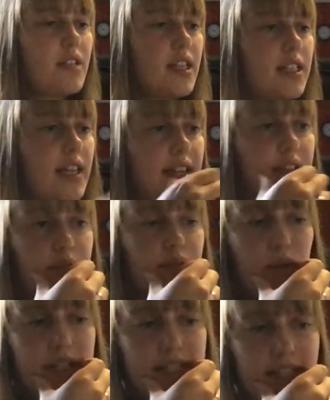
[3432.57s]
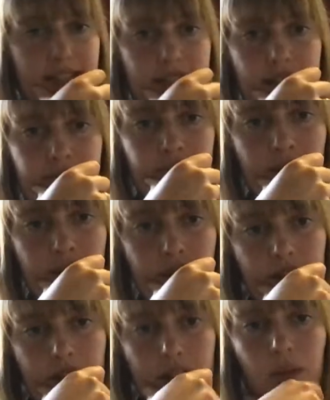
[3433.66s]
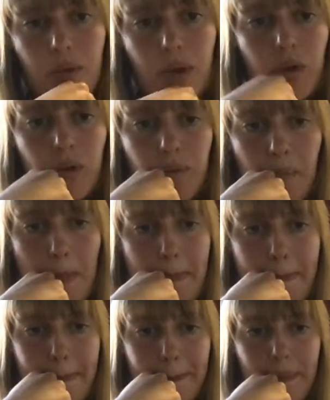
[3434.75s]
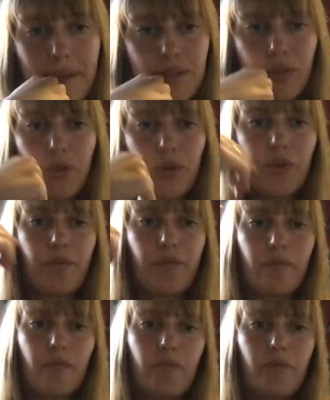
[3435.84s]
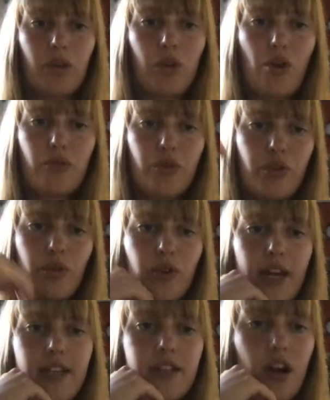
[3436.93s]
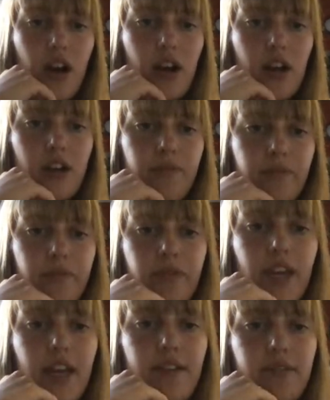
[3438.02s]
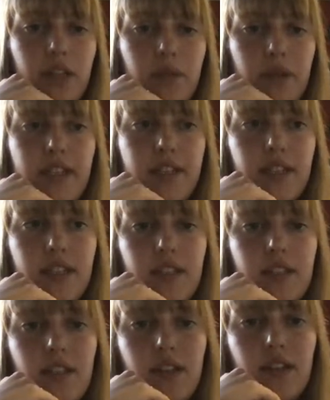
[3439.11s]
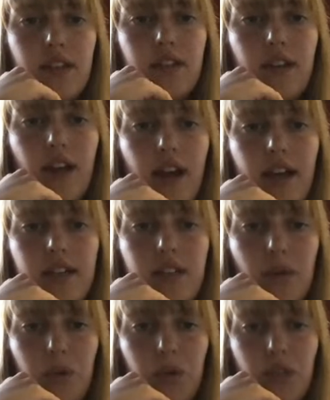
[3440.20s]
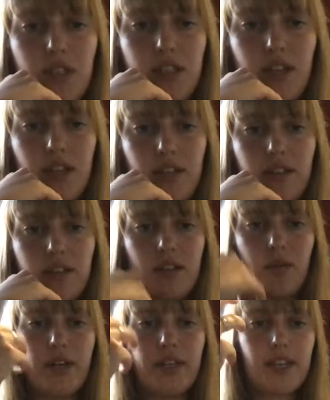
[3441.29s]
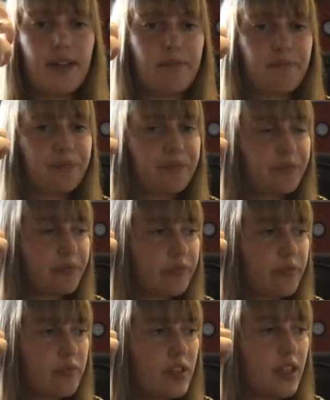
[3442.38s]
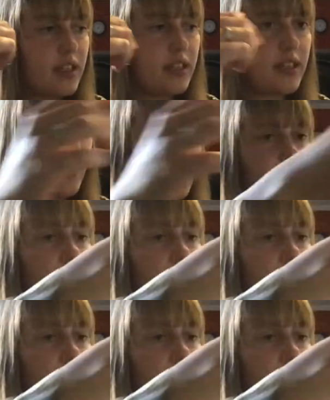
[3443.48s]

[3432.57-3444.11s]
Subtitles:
the end of 2019. Here we go. So, Longrow is our heavily peated and double distilled whiskey. Now,